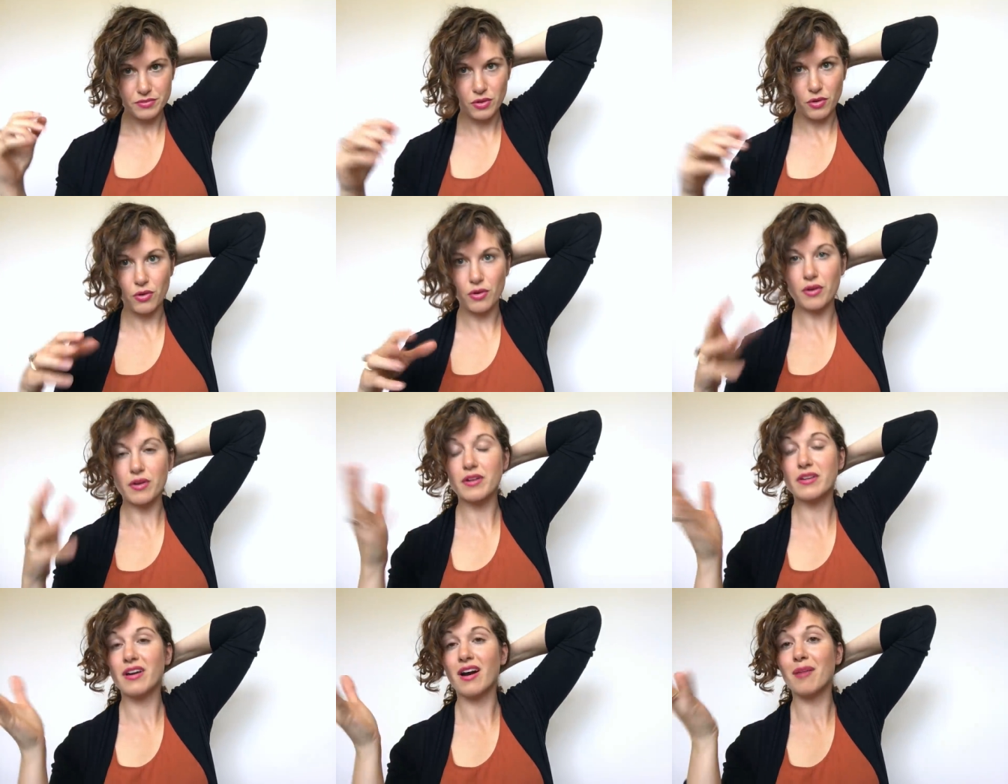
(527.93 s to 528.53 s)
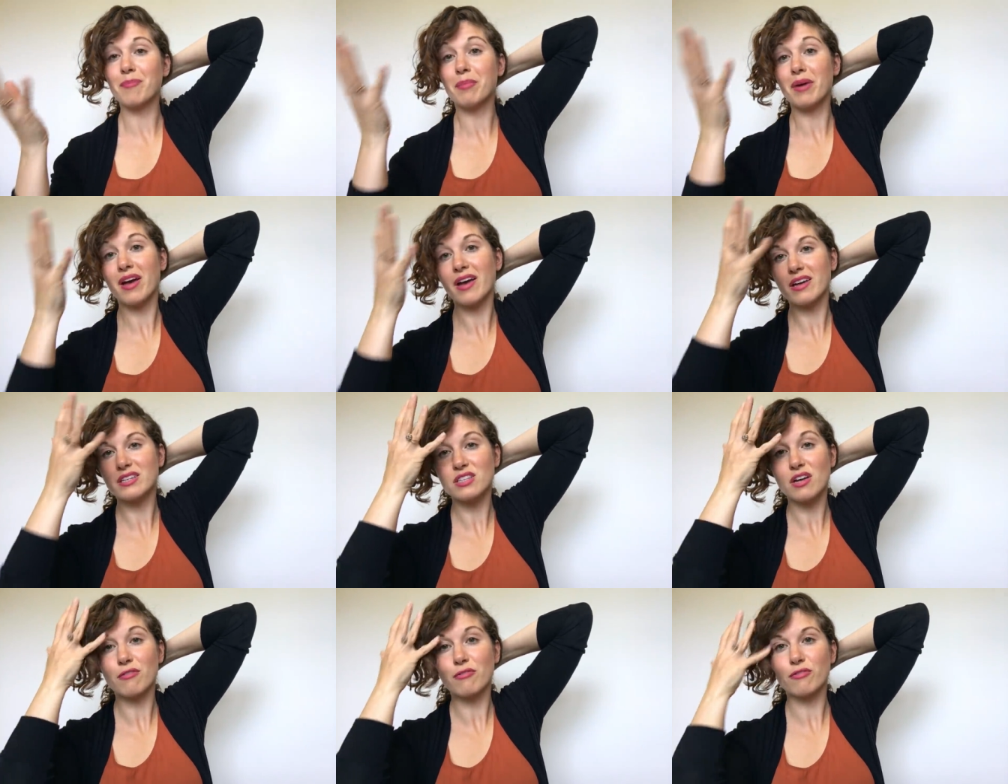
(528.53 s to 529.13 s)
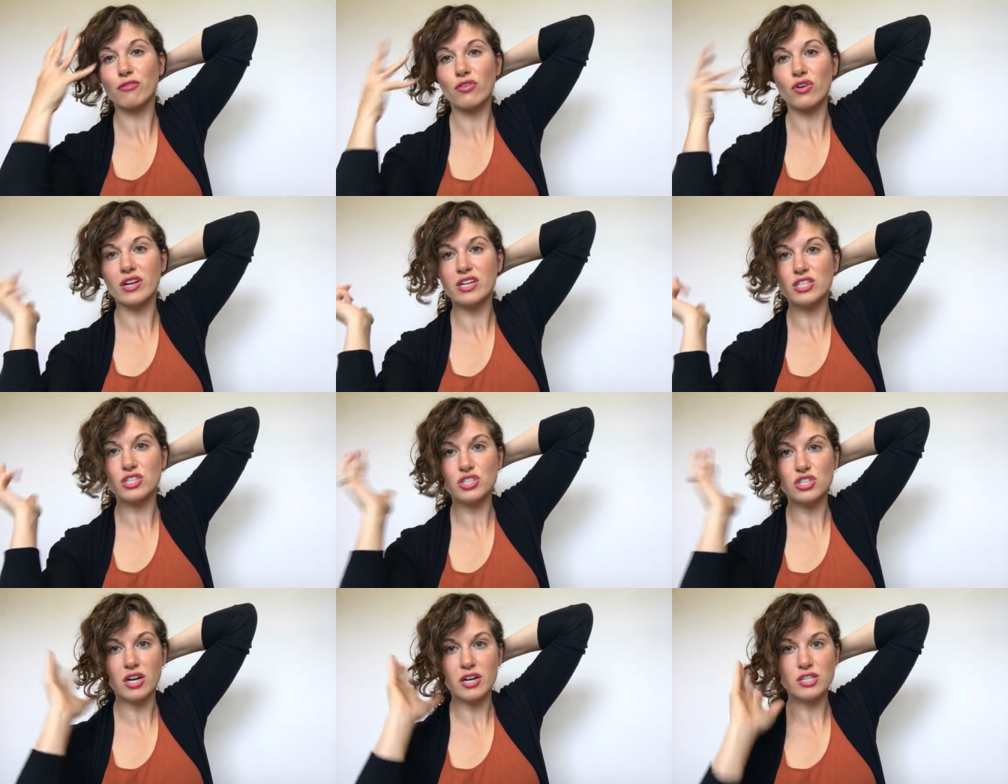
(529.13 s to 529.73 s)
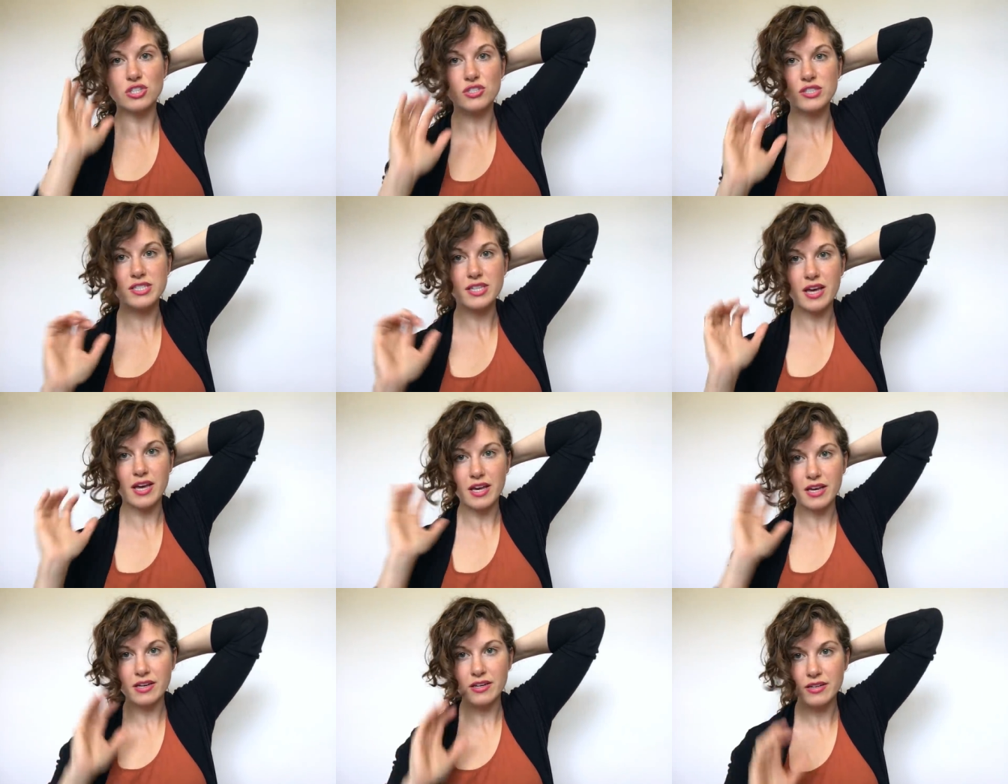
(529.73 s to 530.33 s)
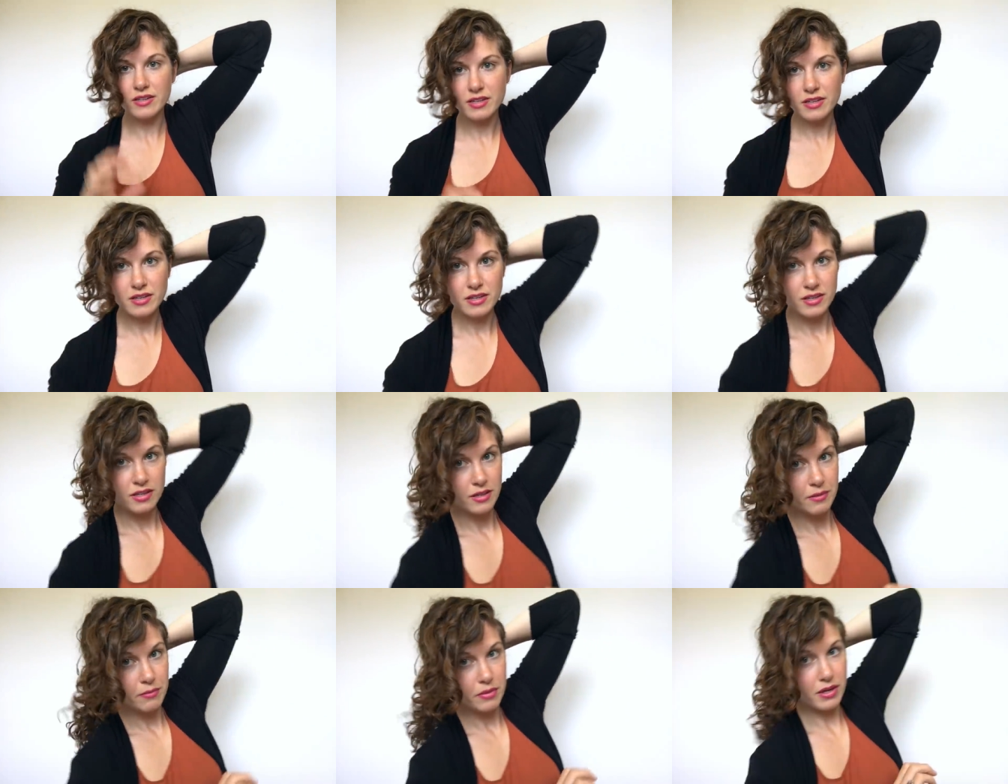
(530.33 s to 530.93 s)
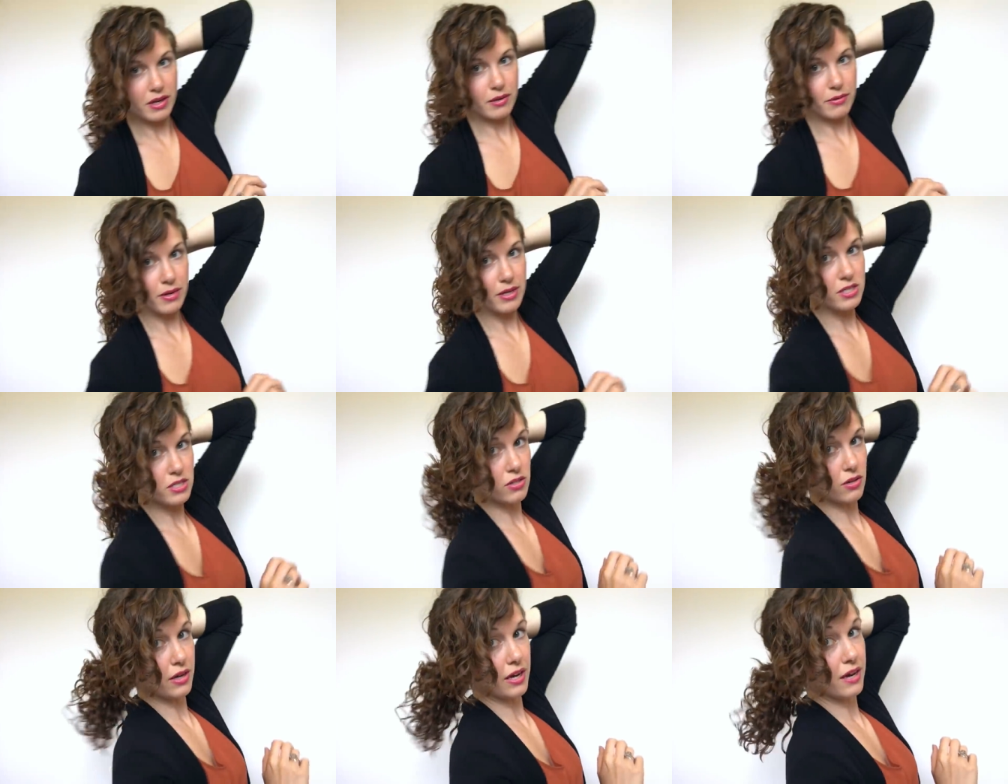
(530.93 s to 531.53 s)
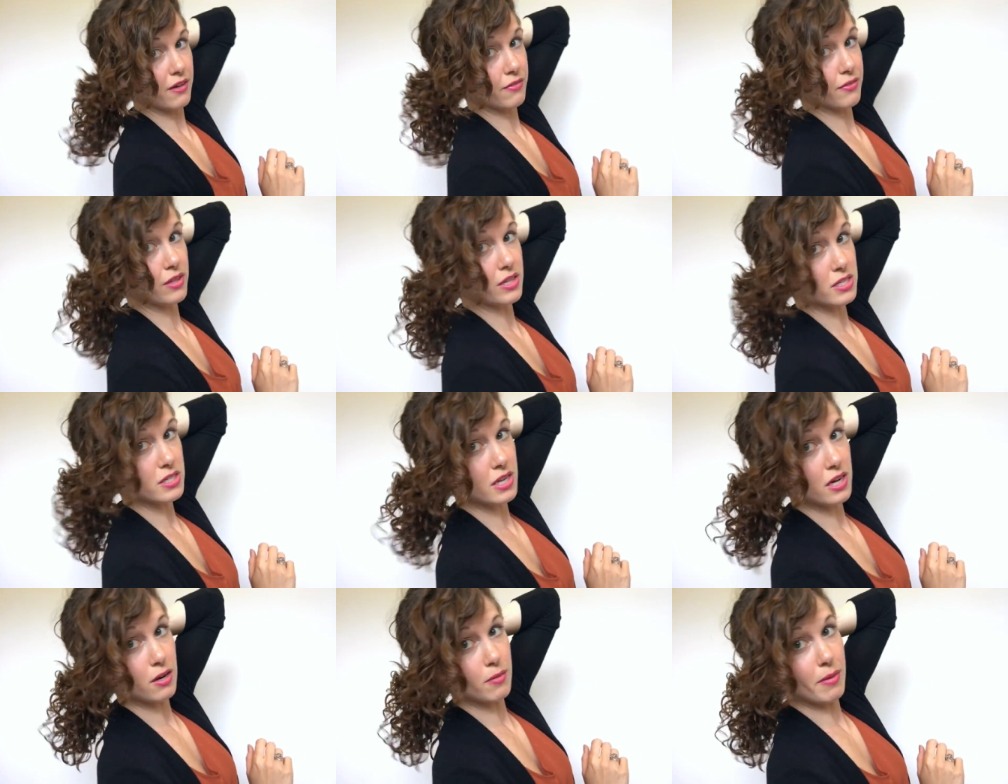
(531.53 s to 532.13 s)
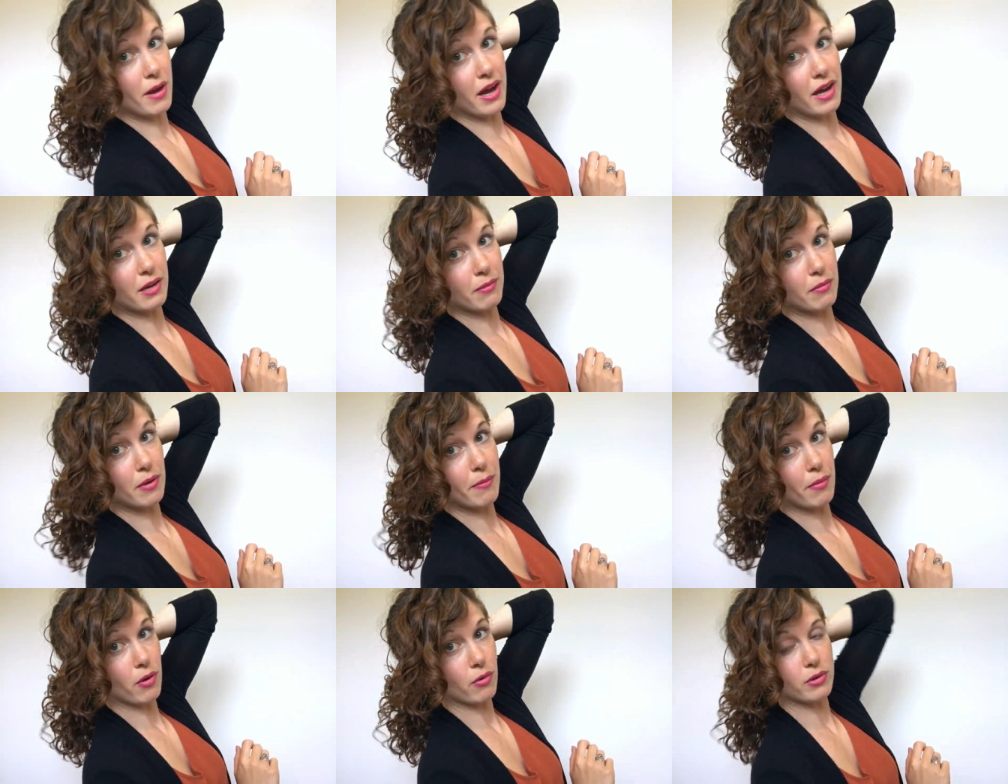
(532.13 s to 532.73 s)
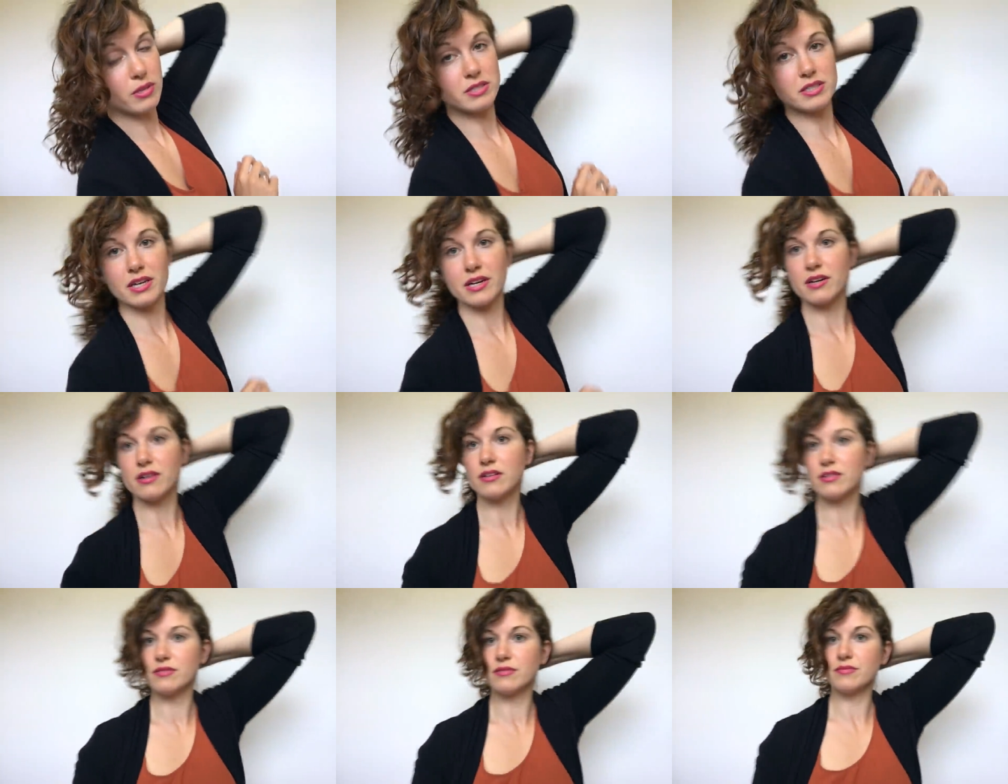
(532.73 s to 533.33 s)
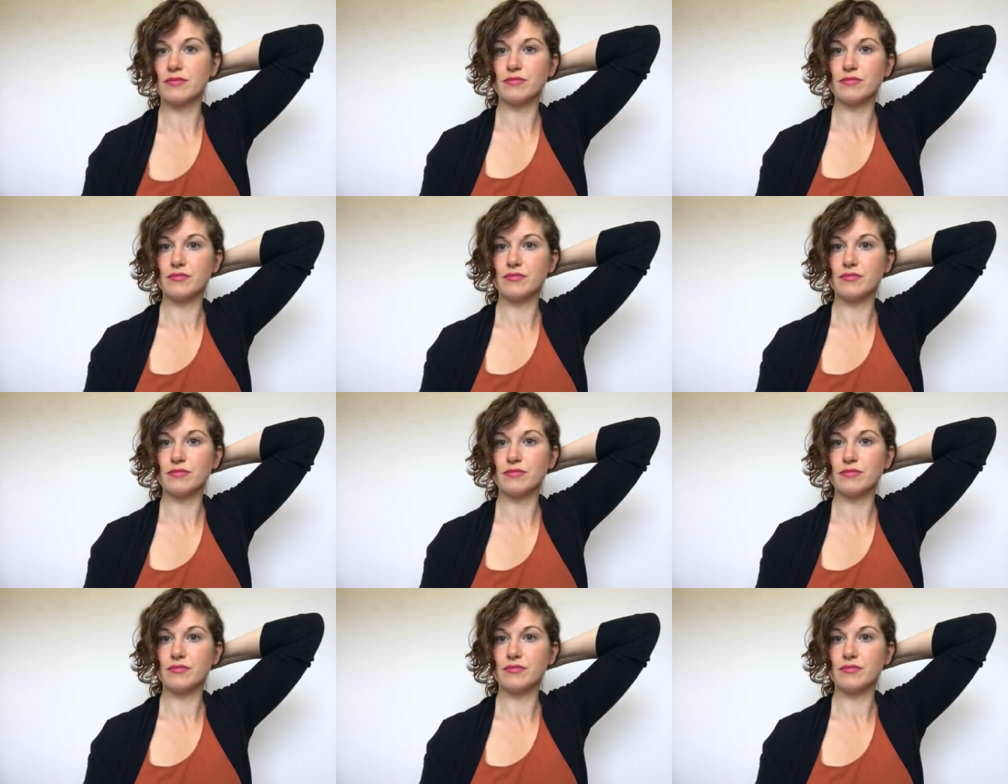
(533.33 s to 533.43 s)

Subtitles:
Or not bangs, a fringe, I should say. But anyway, so I have this hair back in my ponytail.